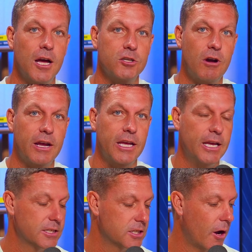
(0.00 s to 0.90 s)
track
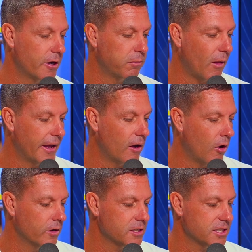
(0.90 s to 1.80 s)
is going to play
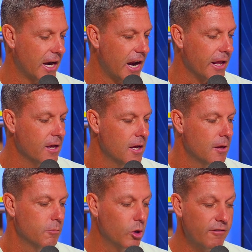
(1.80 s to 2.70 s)
on Saturday.
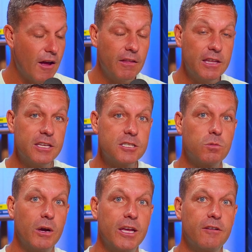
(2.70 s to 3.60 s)
Moonee Valley
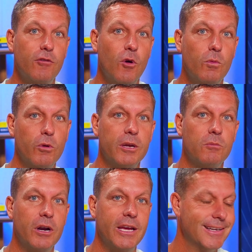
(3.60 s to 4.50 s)
this week for the
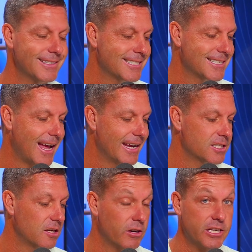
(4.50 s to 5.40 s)
Reid
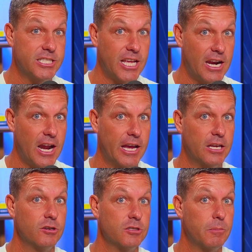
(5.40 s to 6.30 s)
Stakes on a Saturday,
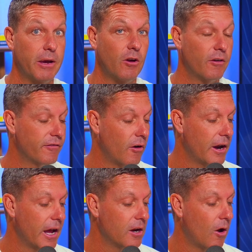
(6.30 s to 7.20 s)
usually been on a
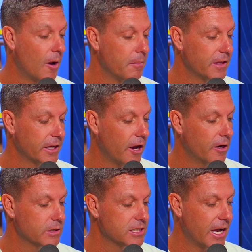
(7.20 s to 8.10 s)
Friday night, but they go
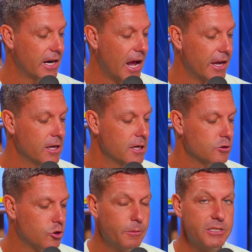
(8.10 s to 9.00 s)
to a Saturday.
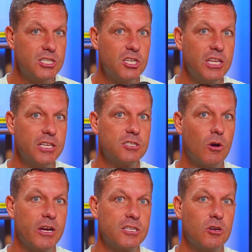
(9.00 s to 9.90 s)
True position the
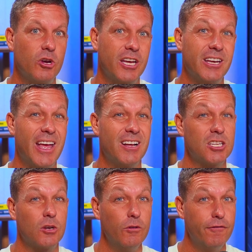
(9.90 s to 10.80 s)
entire circuit. Now,
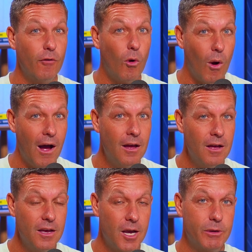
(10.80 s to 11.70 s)
it's a good 4, and
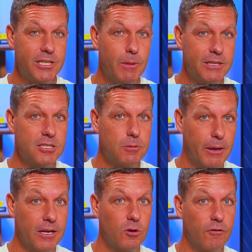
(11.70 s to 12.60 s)
we expect it to
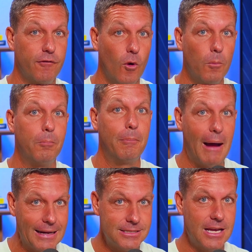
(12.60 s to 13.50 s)
be a good 4,
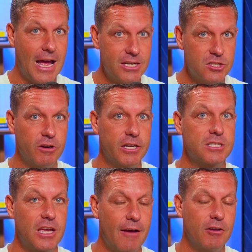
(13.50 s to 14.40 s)
but
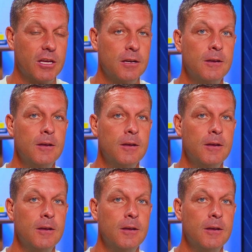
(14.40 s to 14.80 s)
asterisk, caveat,